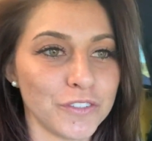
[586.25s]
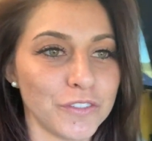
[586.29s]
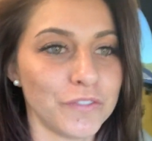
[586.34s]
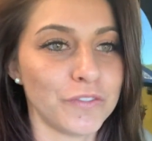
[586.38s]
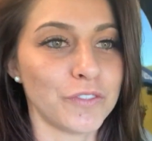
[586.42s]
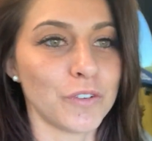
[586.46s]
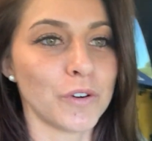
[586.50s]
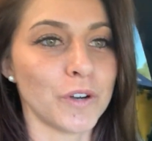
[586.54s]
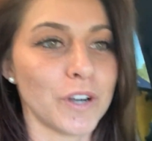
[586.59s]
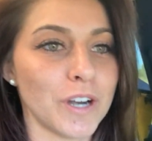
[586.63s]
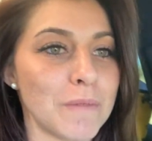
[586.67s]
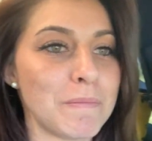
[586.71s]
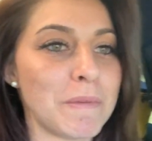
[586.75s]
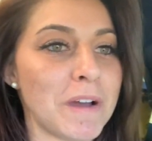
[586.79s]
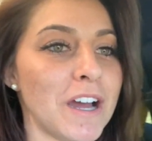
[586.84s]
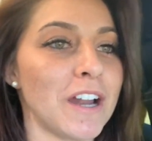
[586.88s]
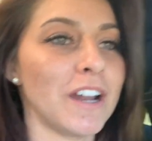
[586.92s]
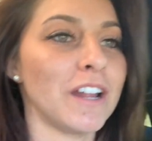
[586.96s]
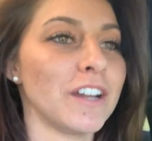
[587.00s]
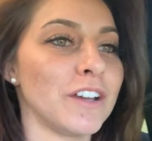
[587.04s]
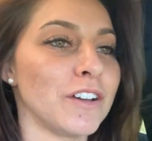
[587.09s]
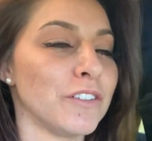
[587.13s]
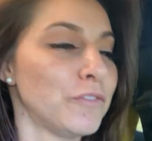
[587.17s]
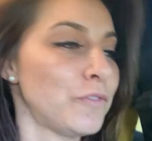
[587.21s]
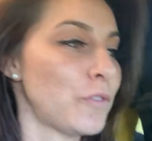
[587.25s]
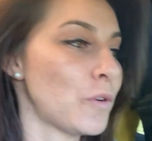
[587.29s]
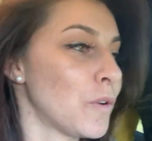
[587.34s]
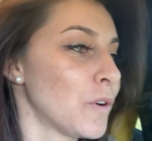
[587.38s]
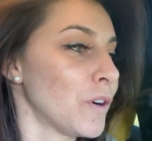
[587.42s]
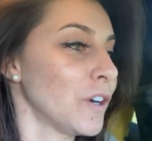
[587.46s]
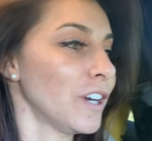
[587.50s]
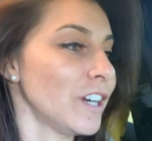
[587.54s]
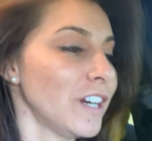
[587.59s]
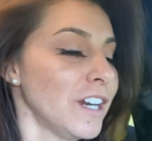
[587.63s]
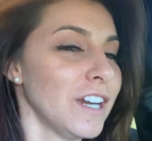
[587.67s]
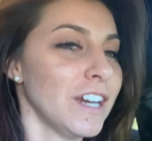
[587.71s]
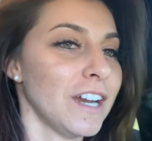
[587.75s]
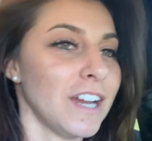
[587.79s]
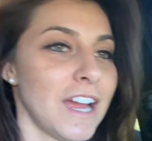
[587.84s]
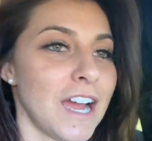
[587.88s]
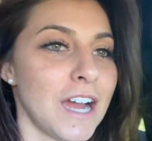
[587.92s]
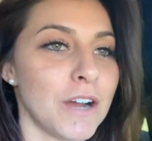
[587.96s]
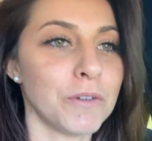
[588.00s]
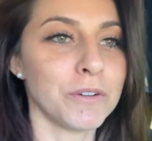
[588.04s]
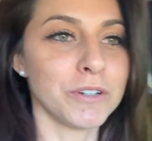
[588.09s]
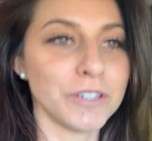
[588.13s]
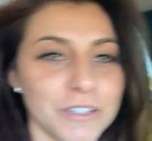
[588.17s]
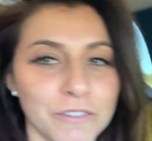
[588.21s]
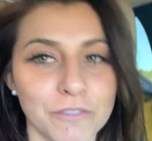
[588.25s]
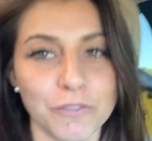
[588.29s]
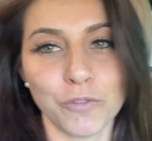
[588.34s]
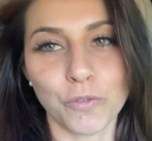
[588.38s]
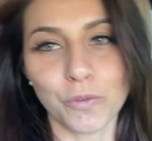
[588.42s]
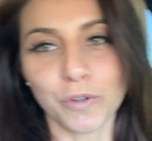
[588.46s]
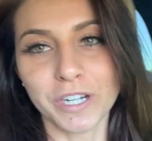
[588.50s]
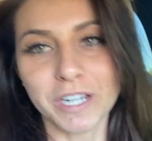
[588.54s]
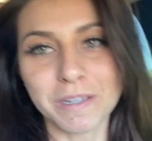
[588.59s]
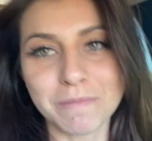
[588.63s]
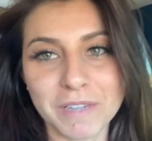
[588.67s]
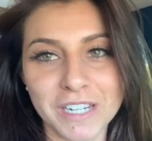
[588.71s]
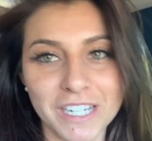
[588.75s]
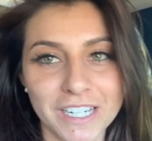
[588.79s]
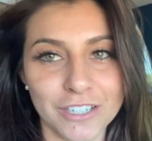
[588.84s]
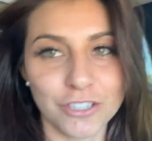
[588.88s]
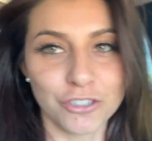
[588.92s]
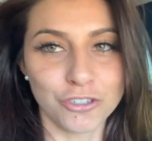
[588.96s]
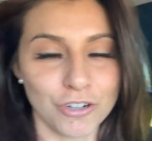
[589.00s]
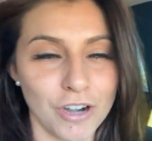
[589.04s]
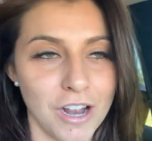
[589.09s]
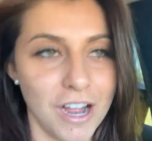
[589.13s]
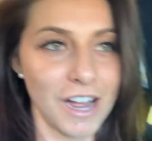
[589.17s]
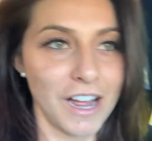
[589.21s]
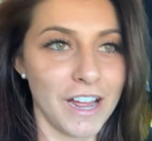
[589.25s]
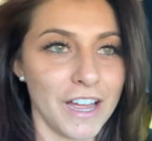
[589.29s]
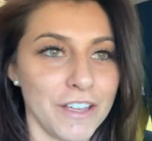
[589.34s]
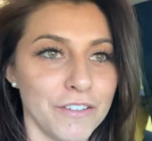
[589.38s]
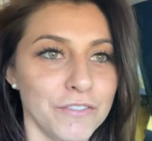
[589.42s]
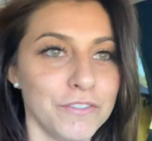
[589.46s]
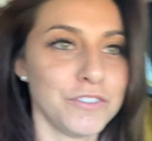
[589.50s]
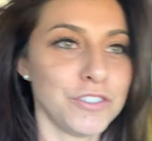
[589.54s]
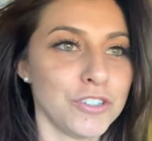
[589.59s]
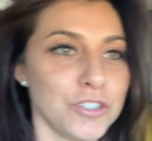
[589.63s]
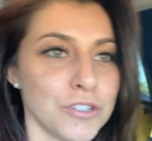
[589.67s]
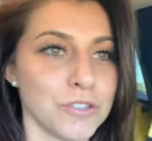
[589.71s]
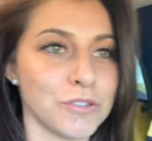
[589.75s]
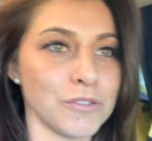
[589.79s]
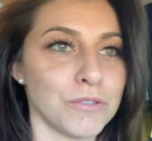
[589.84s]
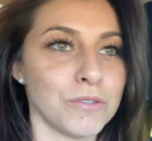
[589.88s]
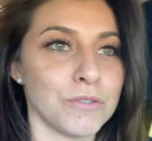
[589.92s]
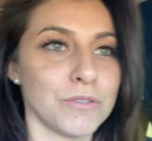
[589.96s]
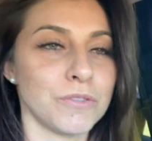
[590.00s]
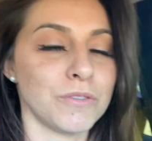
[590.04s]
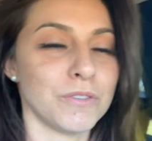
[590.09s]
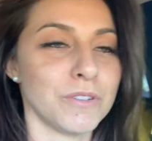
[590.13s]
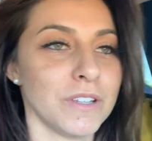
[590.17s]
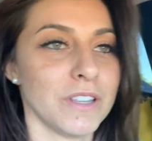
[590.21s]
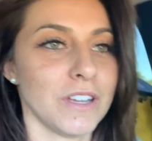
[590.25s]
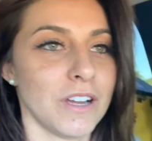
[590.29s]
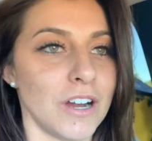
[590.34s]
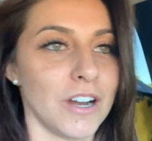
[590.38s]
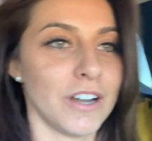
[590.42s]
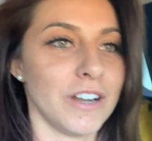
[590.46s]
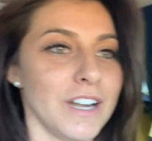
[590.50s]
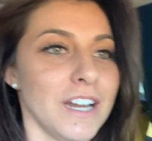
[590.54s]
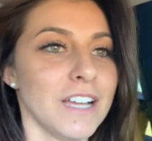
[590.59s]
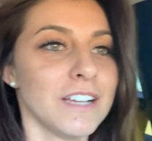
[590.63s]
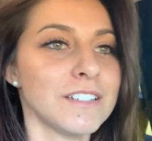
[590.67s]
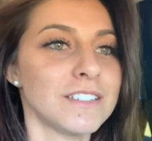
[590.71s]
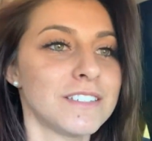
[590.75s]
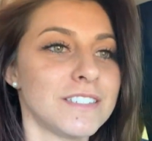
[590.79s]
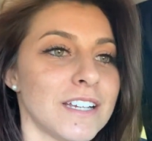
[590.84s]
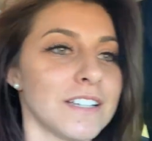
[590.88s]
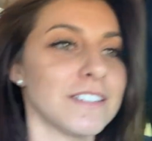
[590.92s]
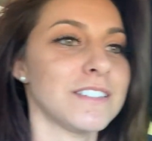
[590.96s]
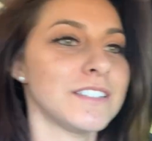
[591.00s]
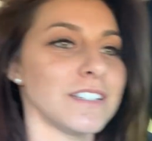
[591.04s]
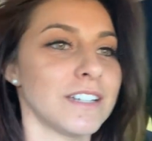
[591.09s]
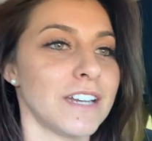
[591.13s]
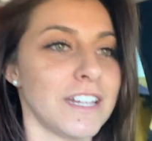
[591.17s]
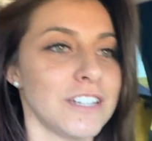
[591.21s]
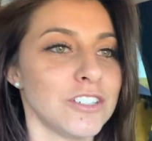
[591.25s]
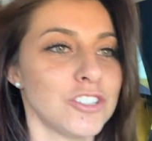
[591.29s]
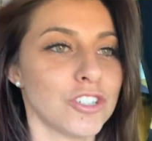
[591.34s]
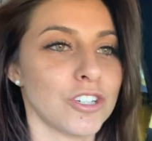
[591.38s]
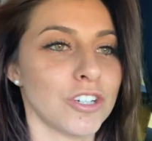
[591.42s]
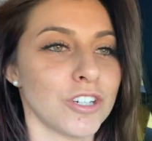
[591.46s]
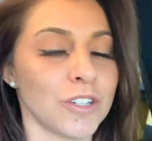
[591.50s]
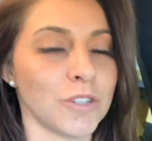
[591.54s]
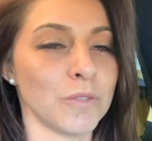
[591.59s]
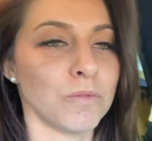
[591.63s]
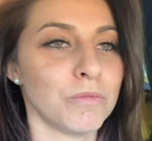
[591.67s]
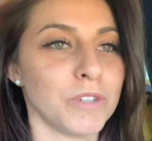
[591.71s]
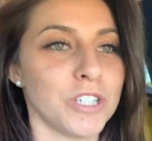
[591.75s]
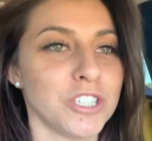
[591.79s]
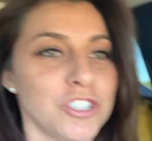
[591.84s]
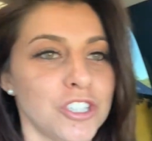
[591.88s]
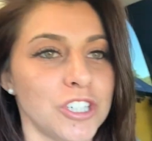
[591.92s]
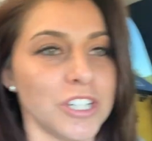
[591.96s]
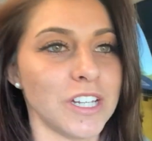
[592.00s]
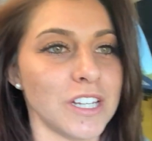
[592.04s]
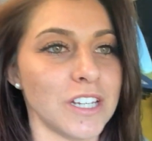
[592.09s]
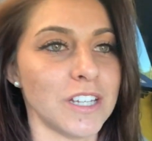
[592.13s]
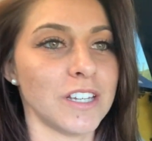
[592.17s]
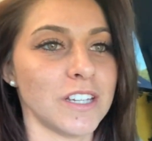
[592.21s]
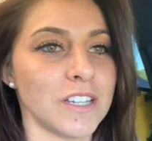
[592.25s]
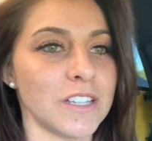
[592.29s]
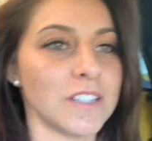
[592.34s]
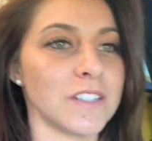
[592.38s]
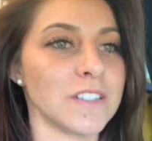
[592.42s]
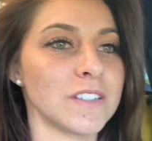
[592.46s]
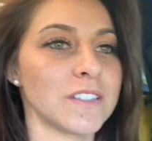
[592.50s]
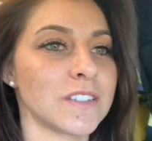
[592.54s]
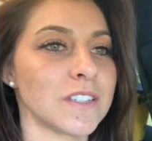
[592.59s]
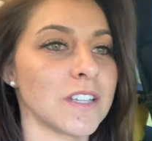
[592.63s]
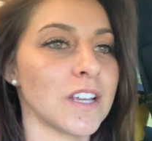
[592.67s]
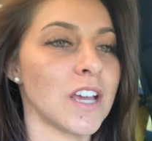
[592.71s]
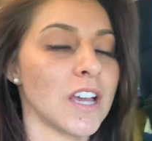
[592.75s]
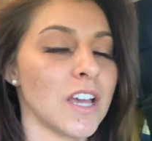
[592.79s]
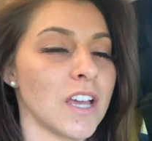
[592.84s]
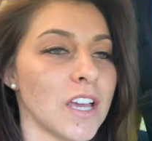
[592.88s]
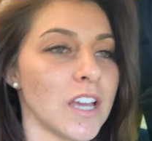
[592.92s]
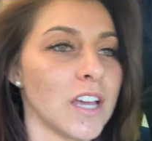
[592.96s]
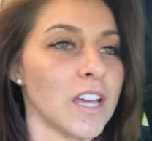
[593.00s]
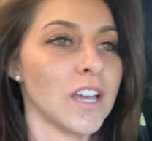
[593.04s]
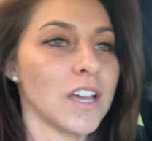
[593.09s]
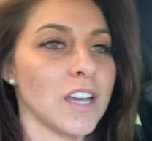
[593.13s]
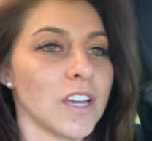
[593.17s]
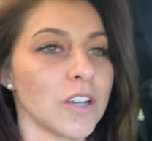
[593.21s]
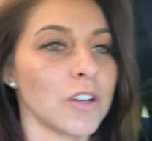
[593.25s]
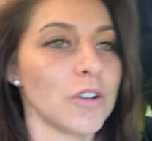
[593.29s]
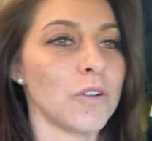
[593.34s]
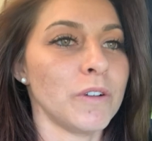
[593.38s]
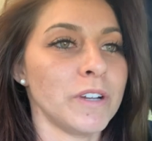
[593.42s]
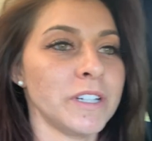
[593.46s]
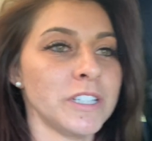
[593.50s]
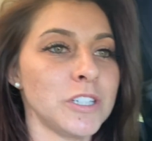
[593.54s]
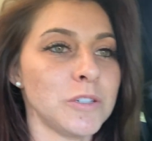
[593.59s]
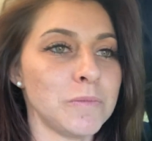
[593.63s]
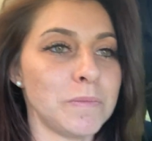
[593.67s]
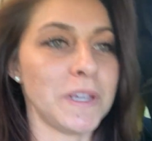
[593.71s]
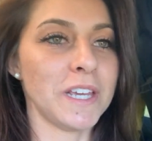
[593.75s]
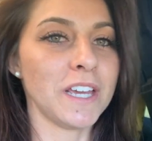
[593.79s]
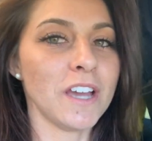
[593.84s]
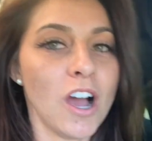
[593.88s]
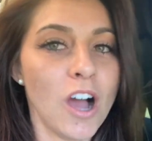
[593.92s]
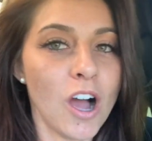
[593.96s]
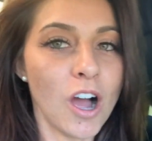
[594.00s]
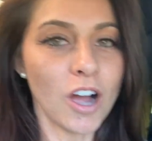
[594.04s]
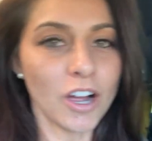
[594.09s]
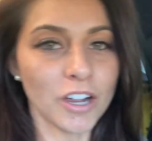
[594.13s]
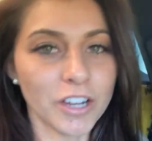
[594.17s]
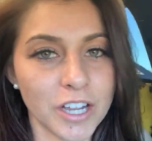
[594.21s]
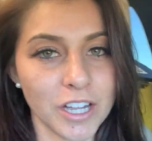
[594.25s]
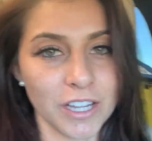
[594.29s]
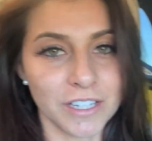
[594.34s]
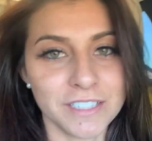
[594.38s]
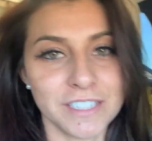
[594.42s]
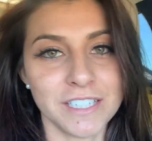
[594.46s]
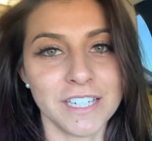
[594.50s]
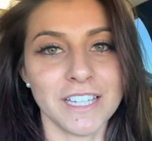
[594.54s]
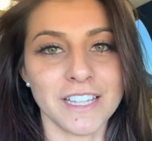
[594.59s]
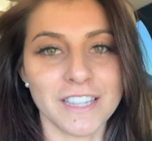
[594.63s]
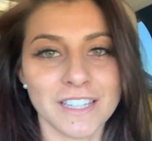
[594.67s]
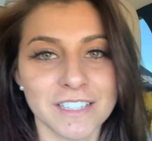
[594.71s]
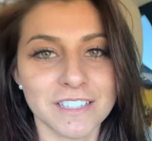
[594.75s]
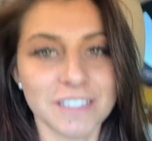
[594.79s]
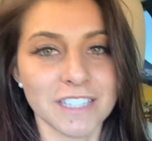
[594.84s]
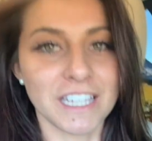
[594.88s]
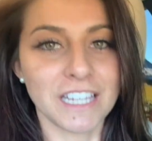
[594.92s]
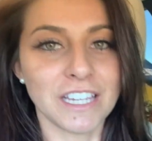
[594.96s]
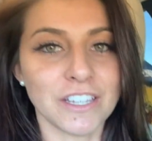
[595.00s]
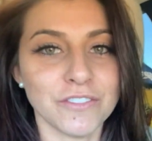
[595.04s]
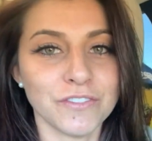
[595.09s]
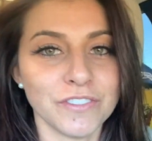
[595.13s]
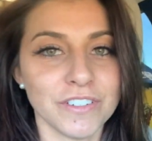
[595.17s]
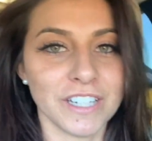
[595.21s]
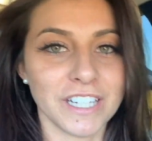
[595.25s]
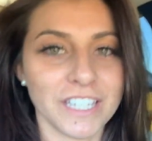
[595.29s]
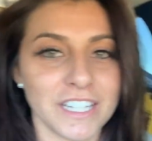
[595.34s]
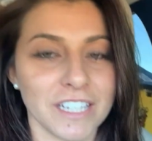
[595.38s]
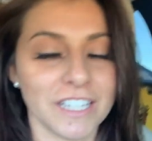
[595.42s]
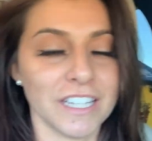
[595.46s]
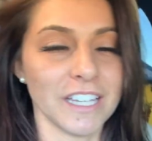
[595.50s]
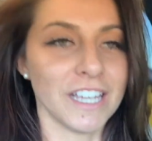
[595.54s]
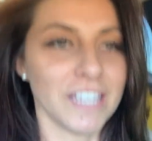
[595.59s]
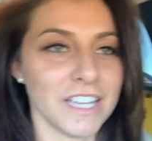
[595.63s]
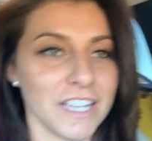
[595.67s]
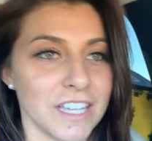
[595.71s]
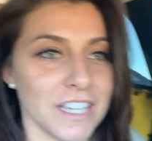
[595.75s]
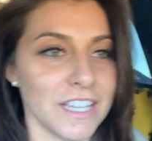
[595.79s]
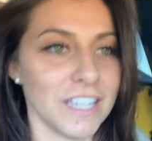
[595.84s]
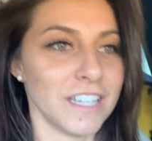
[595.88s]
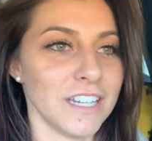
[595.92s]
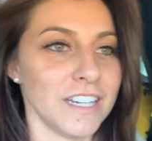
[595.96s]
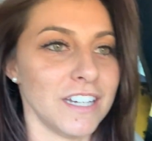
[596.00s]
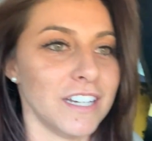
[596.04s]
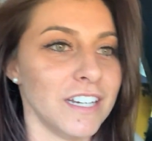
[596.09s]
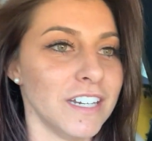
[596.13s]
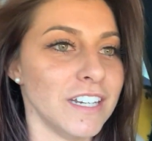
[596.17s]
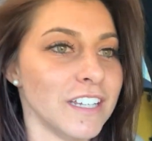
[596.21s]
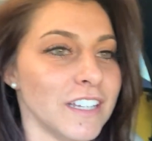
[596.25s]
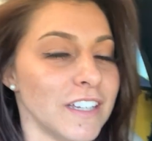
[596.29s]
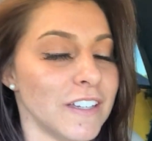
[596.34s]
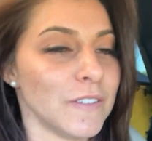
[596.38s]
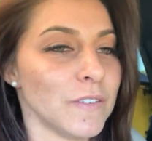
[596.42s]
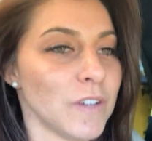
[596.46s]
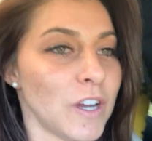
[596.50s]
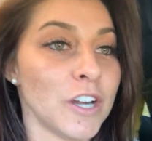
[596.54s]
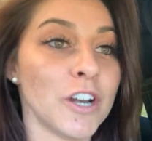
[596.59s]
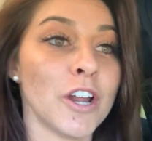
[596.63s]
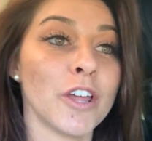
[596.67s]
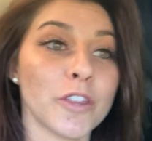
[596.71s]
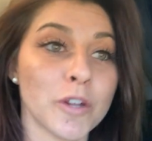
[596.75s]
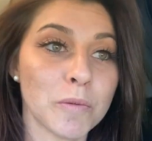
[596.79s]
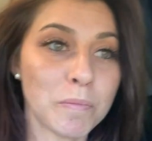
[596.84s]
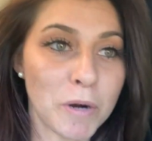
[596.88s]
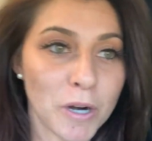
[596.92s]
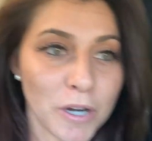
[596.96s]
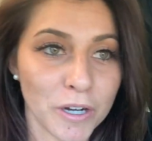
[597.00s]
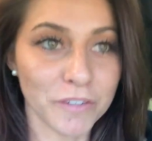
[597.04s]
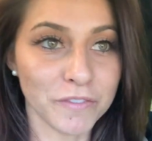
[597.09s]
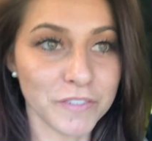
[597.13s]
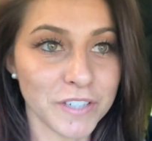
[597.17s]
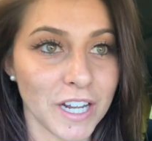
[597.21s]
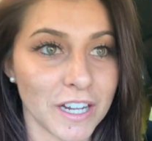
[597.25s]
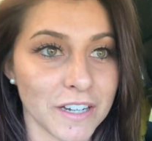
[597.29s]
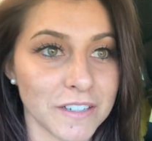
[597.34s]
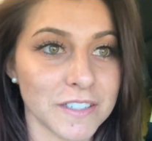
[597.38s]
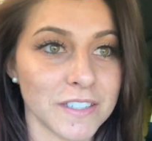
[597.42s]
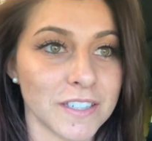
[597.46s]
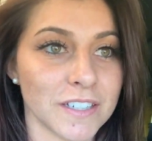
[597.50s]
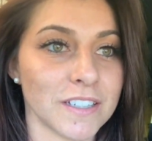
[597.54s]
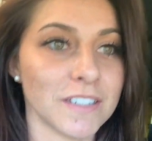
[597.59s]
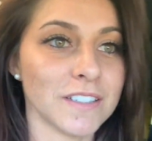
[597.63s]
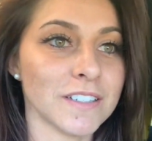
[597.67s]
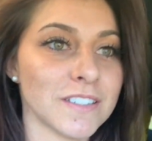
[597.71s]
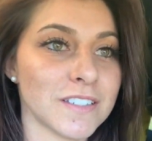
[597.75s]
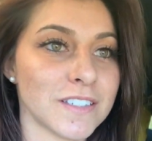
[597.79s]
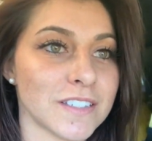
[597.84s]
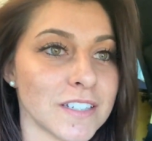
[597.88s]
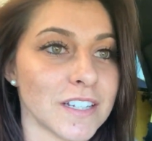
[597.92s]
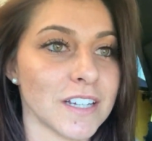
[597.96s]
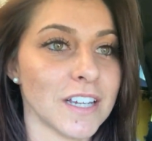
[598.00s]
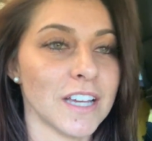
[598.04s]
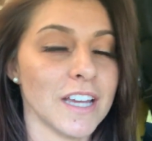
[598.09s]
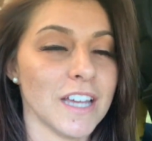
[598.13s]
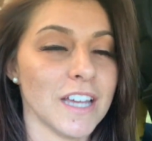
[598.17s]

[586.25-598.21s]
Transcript: for about a four hour and forty minute drive to our next destination, which is going to be hog hunting this evening in another part of Texas.